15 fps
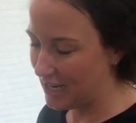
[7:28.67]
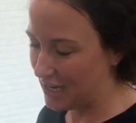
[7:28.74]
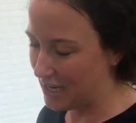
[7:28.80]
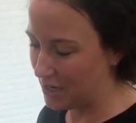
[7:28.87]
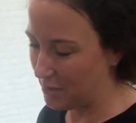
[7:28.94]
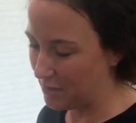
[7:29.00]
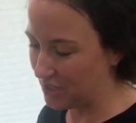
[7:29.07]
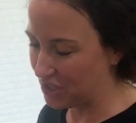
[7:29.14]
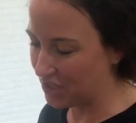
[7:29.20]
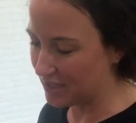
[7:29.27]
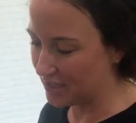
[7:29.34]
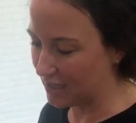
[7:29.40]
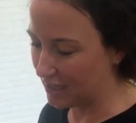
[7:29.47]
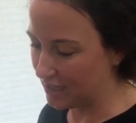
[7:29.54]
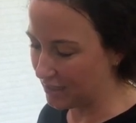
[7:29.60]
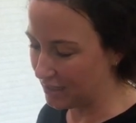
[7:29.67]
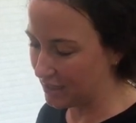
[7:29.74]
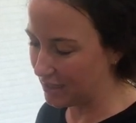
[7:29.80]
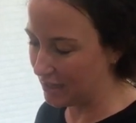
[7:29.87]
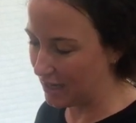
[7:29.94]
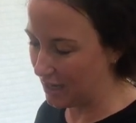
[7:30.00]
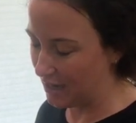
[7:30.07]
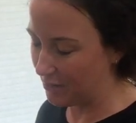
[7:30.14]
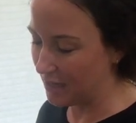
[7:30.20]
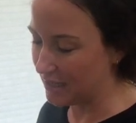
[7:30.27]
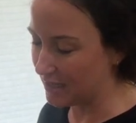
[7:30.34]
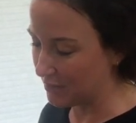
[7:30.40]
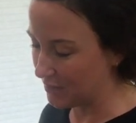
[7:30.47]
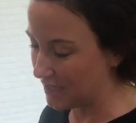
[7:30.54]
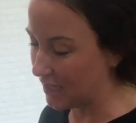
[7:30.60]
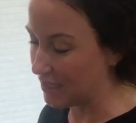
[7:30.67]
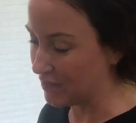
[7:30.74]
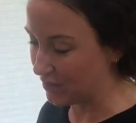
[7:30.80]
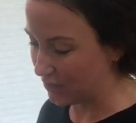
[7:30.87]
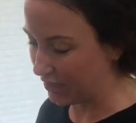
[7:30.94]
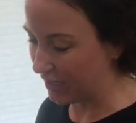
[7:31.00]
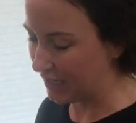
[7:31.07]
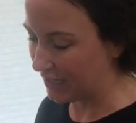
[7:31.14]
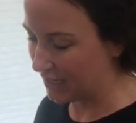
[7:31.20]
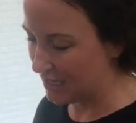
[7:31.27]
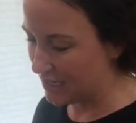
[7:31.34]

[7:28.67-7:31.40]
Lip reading: And she's gonna and some sunscreen.